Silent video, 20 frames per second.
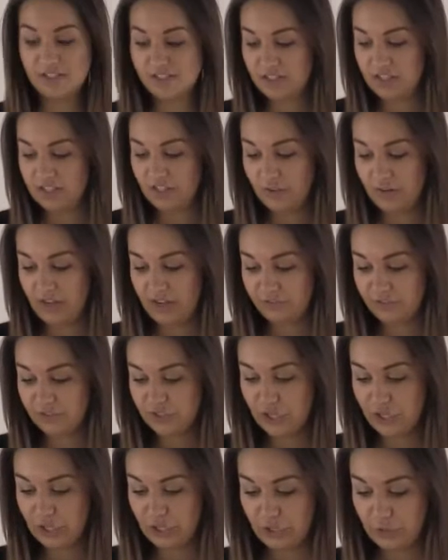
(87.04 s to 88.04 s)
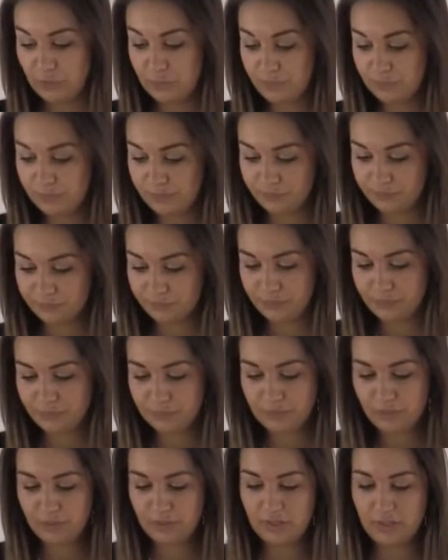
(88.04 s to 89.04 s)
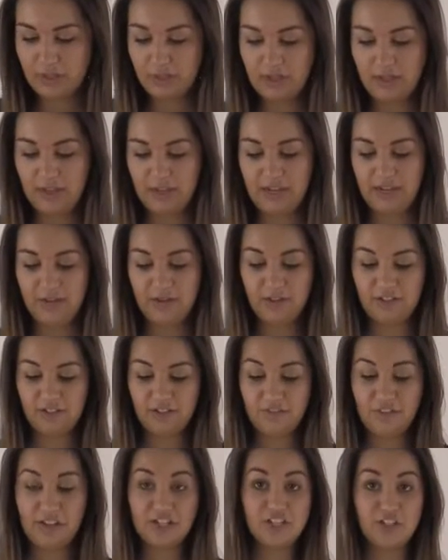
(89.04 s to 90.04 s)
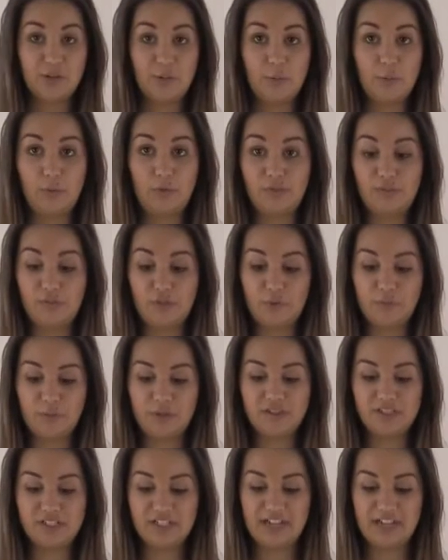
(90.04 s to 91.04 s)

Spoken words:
so then you'll have two, and eventually you will form those